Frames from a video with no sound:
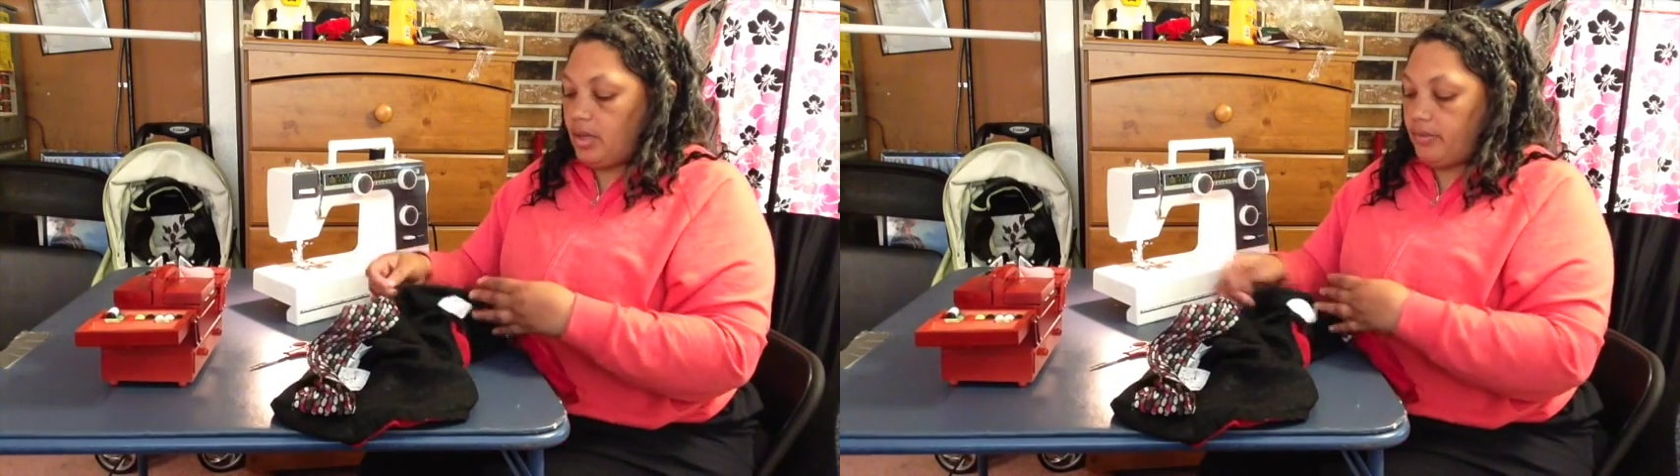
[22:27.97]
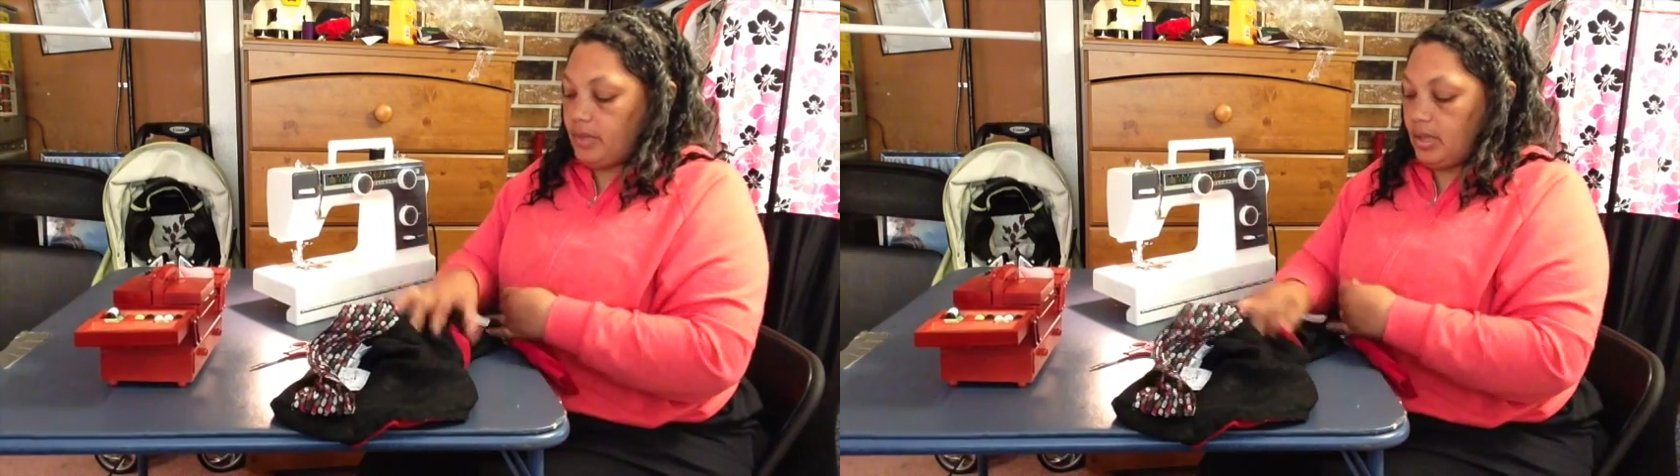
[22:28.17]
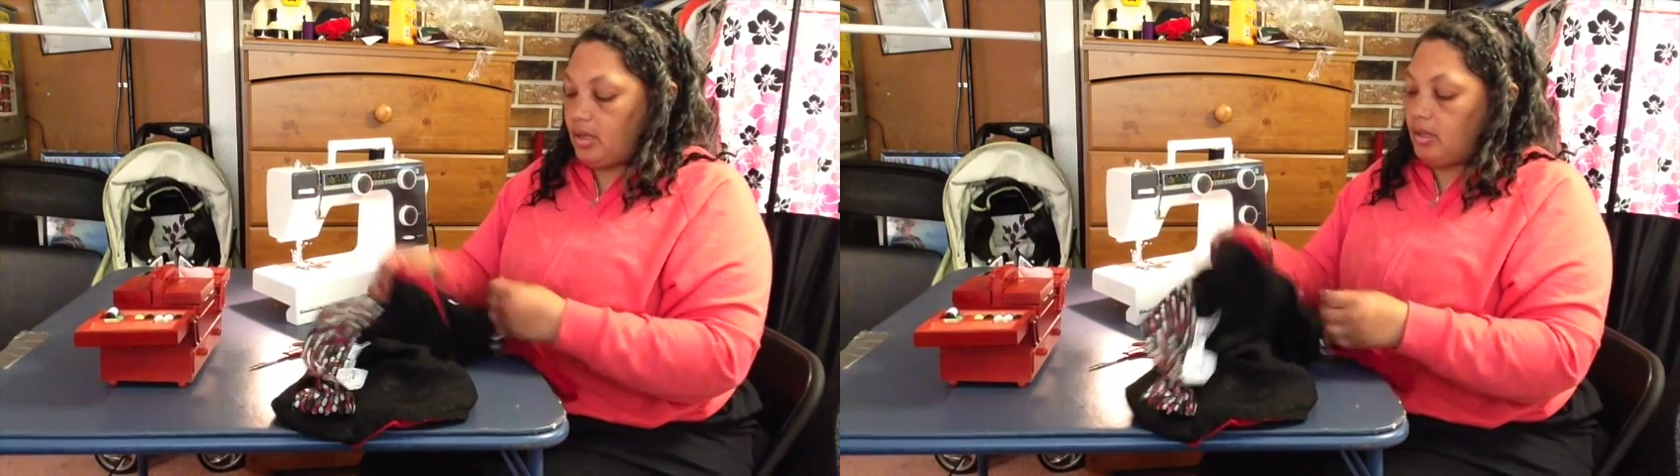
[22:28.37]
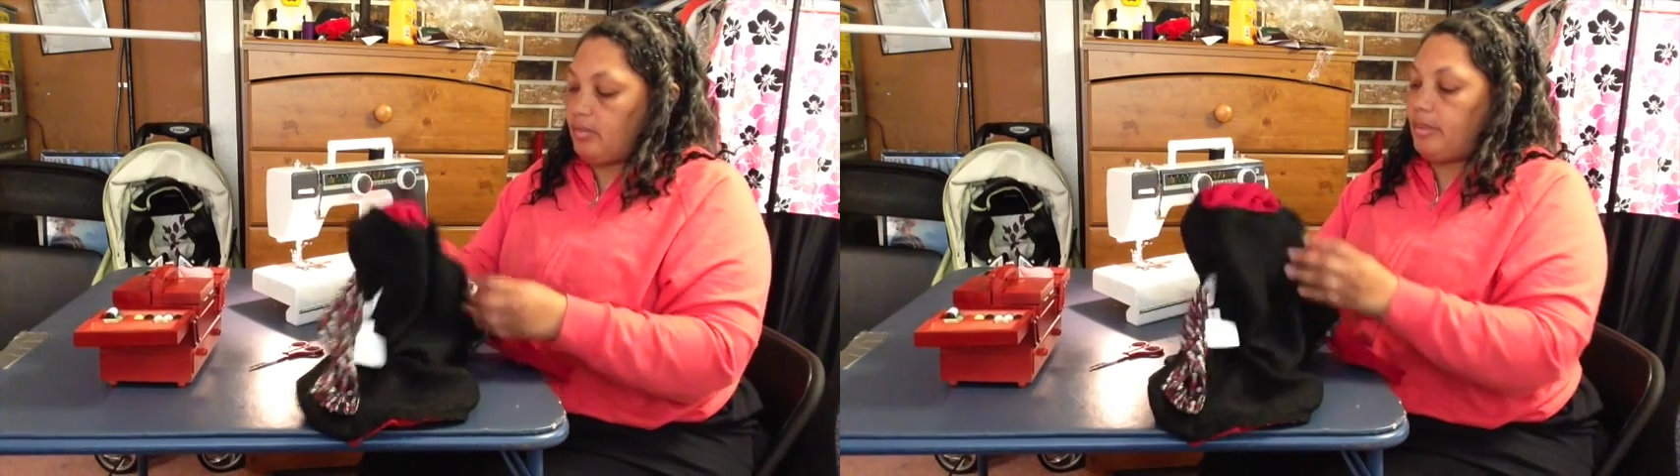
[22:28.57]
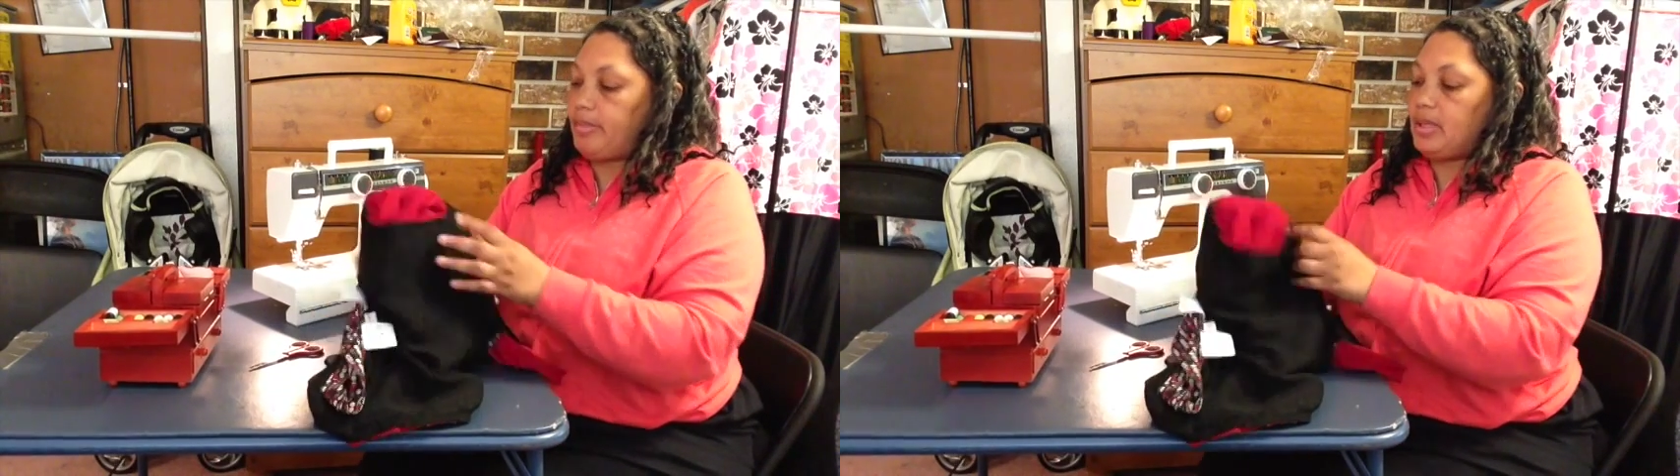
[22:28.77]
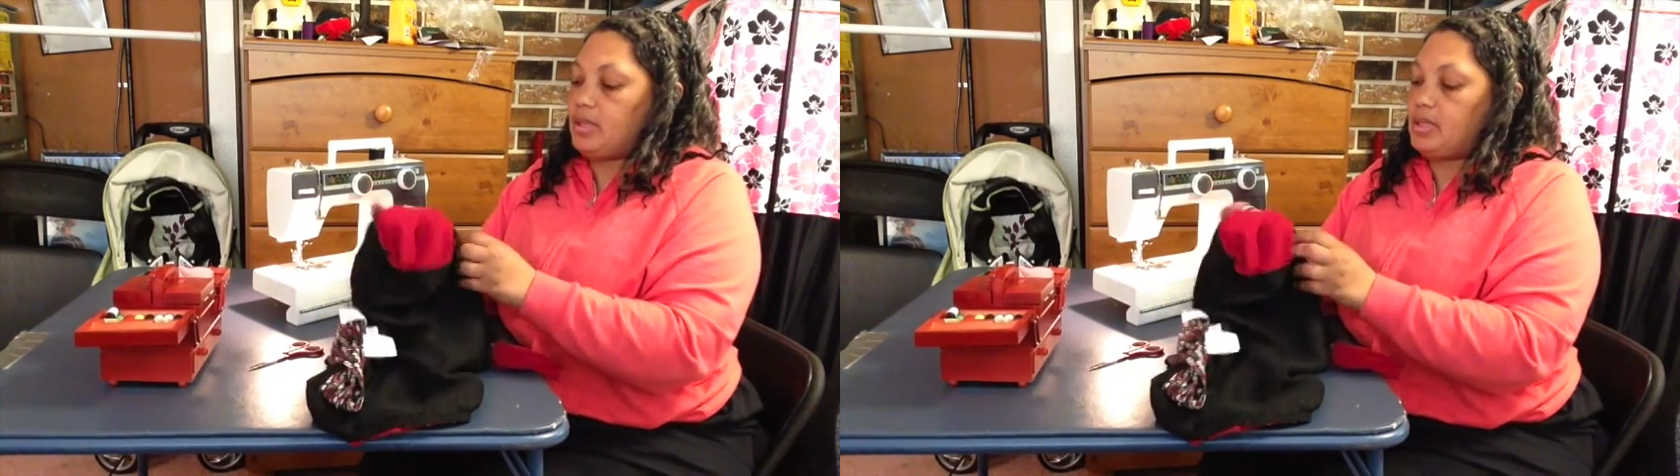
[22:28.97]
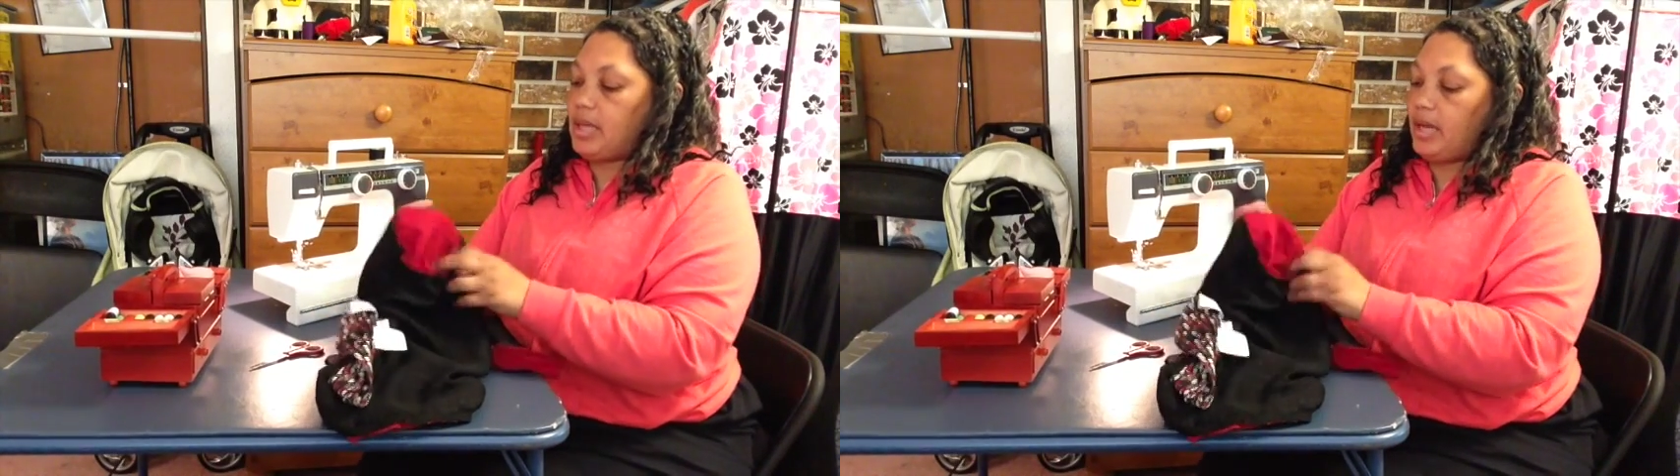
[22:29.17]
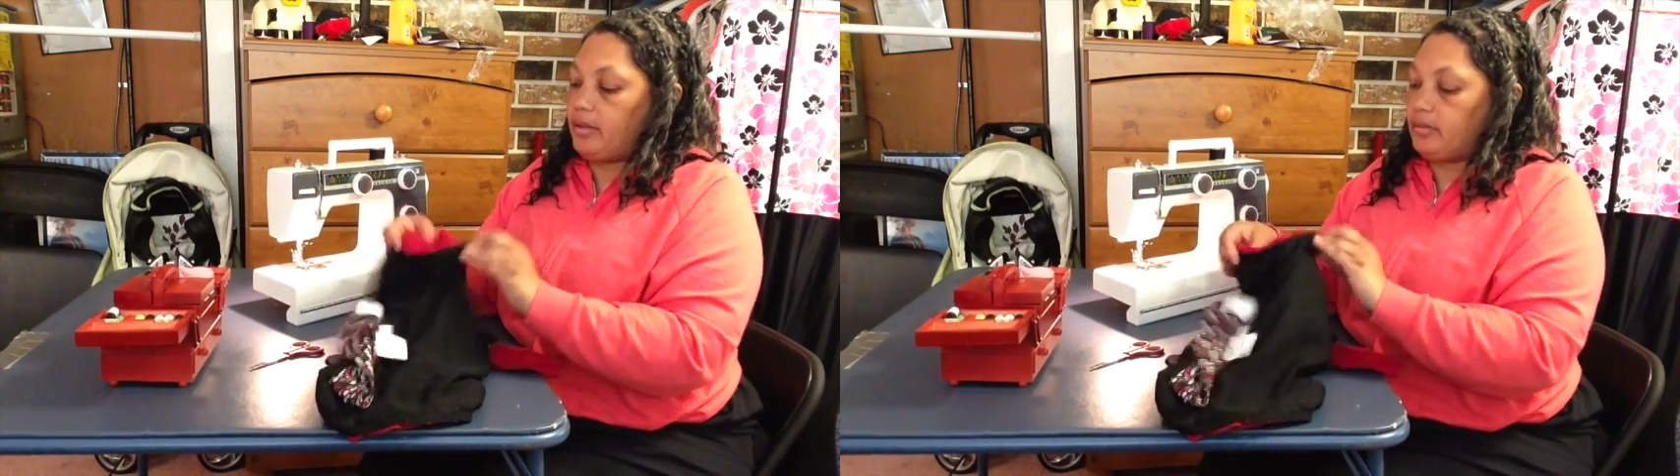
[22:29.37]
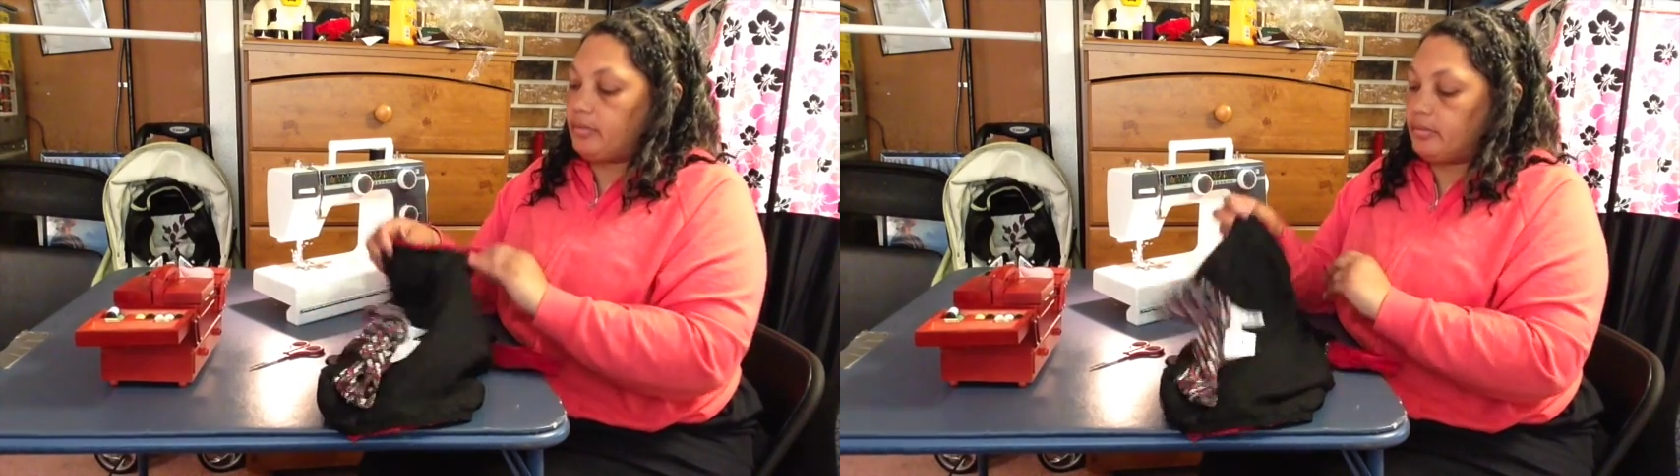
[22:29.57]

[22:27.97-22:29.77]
I've got all my pins out.